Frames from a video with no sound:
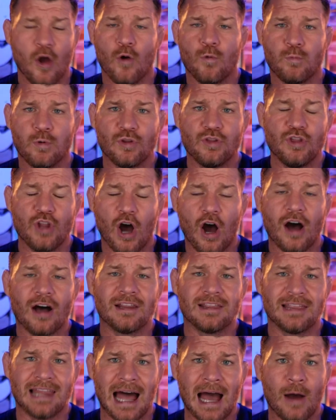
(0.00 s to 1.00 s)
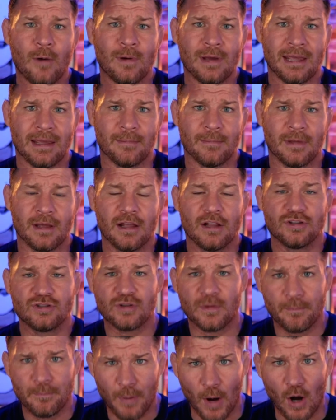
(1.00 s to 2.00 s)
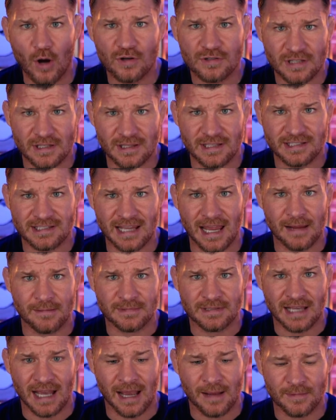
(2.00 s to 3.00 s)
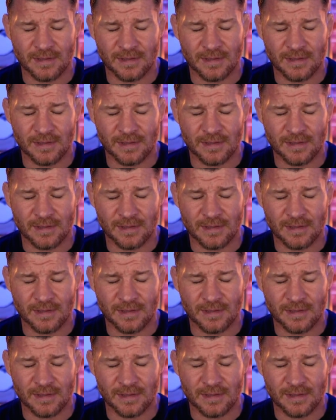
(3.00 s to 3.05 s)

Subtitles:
would not allow him to box at the same time.